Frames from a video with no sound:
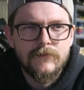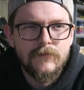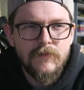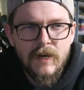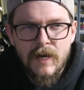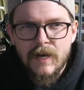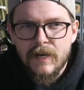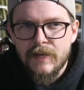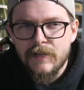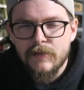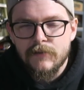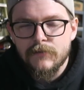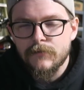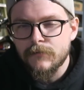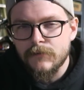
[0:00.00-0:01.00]

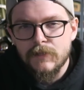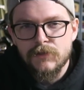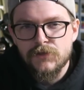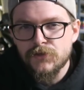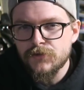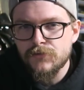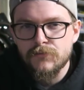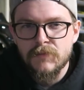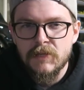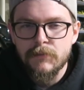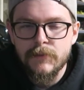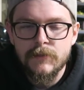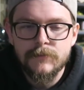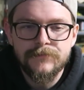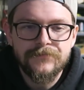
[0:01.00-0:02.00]
5-ish
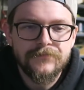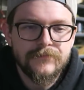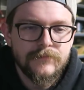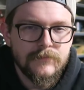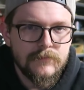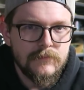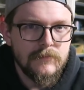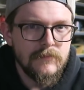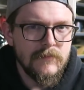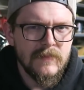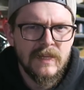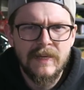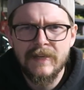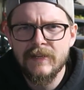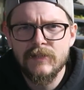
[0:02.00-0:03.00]
maybe,
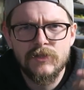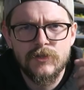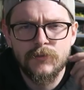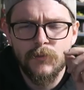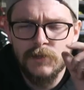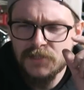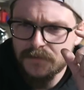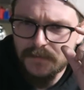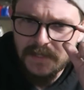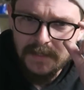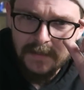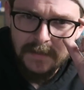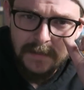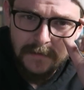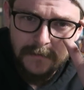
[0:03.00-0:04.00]
and it just wasn't
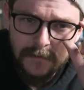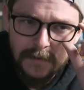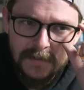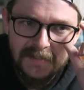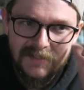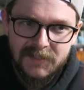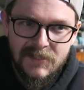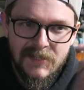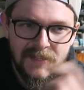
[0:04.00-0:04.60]
making a difference.